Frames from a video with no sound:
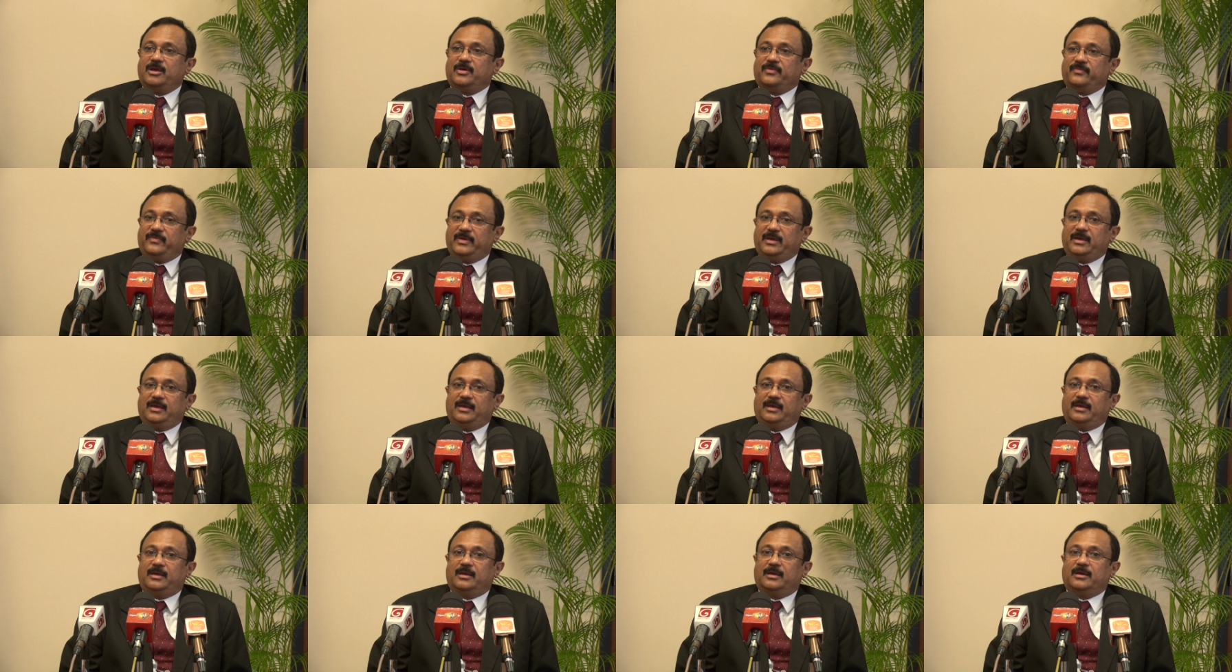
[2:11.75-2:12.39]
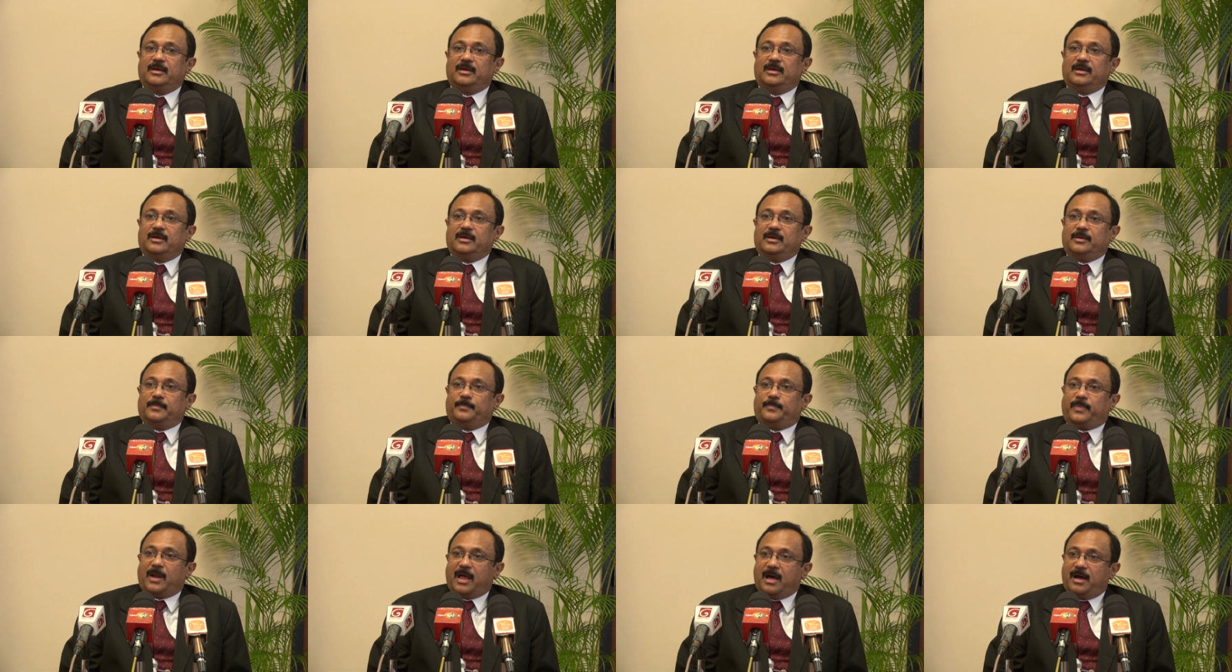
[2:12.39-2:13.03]
we
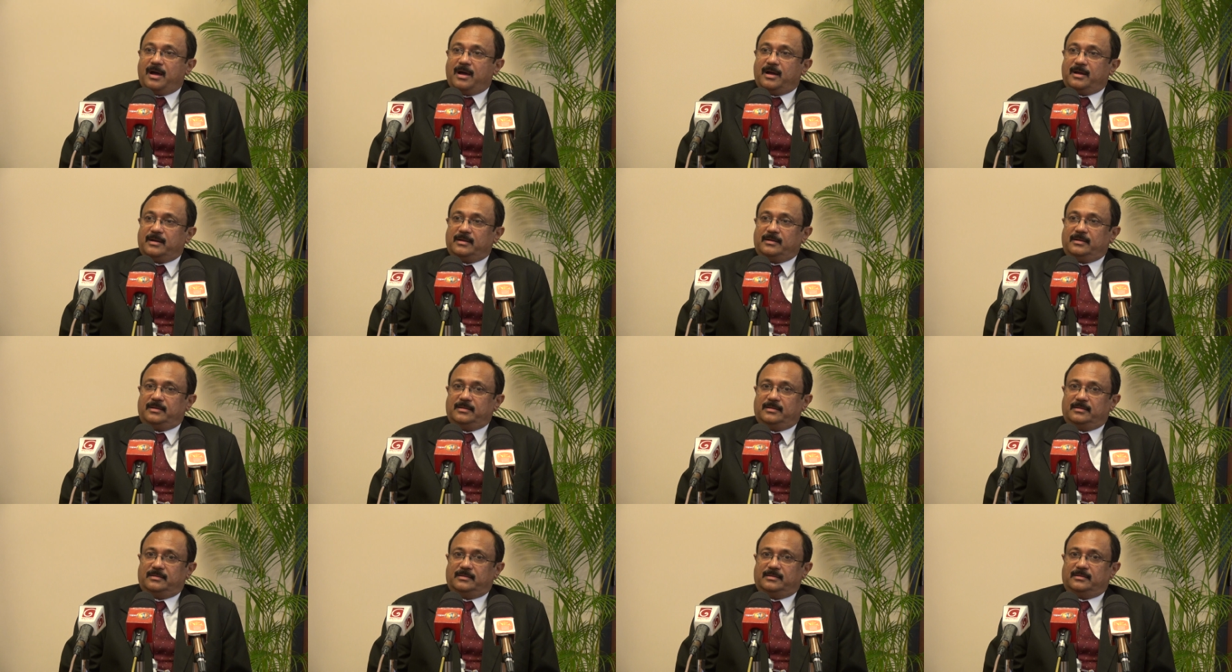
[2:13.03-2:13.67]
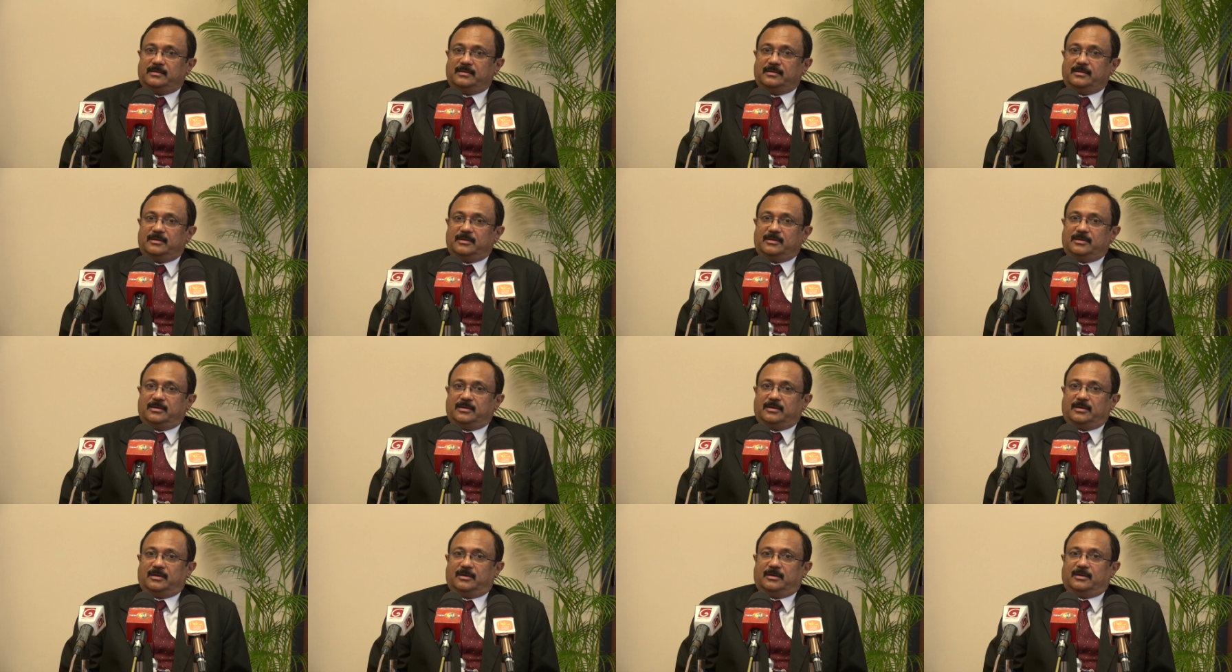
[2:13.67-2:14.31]
plant
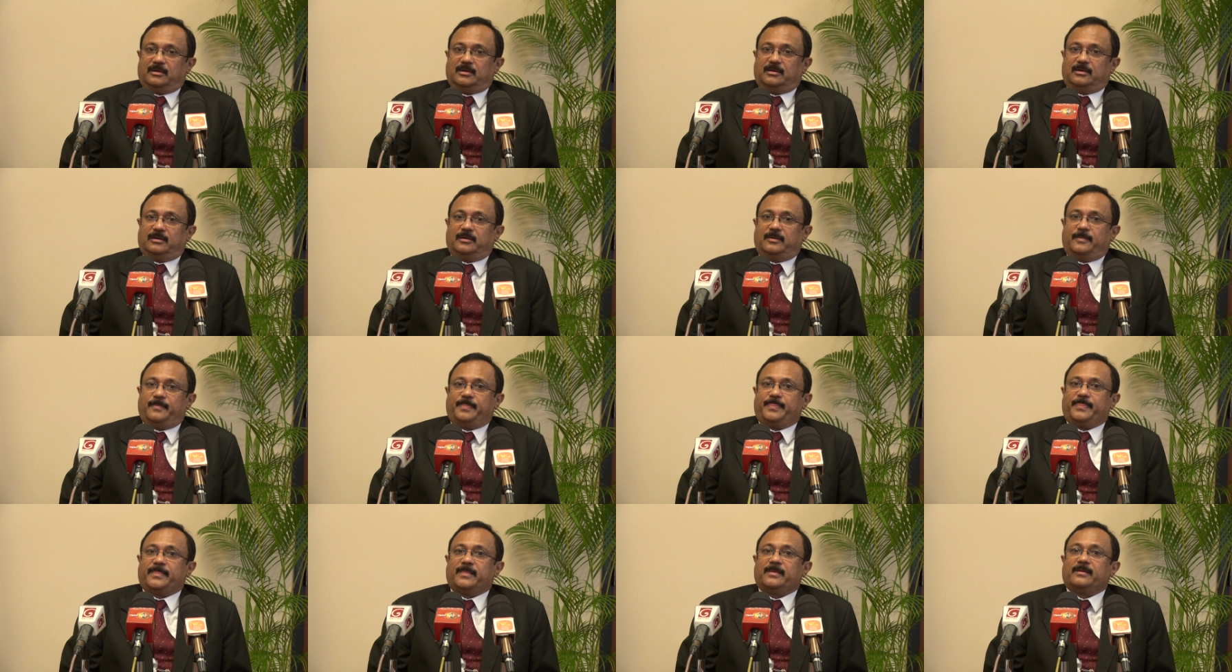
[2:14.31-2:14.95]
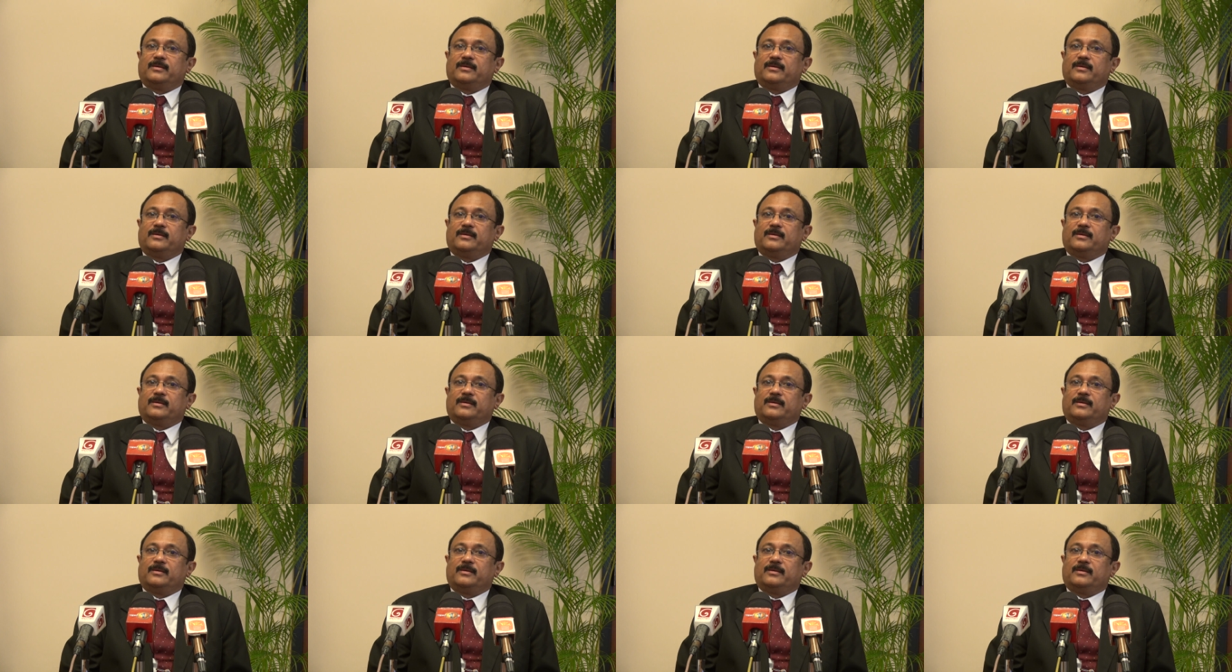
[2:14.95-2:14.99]
um,